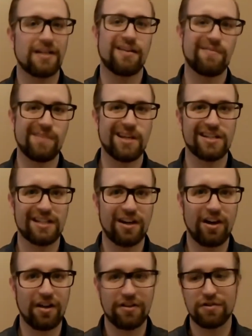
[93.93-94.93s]
amazing
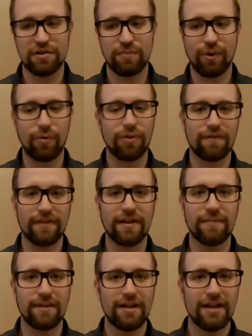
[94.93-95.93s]
authors, both of
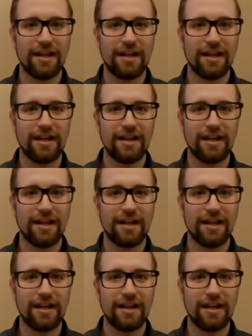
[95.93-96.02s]
them,